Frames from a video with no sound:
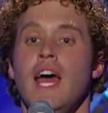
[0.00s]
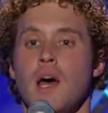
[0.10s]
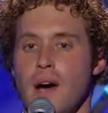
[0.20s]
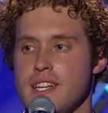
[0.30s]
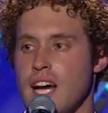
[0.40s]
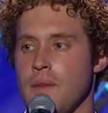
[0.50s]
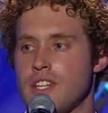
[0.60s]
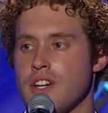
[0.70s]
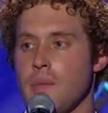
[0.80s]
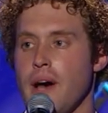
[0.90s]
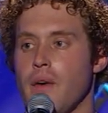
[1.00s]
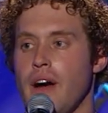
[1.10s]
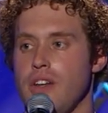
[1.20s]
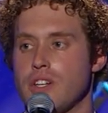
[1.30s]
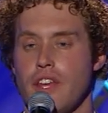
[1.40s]
And by the time they turn it back
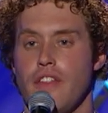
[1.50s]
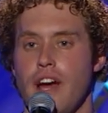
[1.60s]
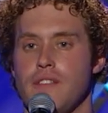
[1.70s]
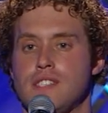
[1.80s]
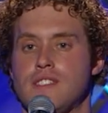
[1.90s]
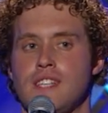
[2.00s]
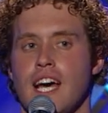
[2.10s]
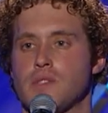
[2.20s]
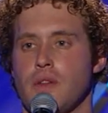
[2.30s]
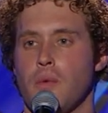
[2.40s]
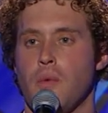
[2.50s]
around, usually they're having sex with a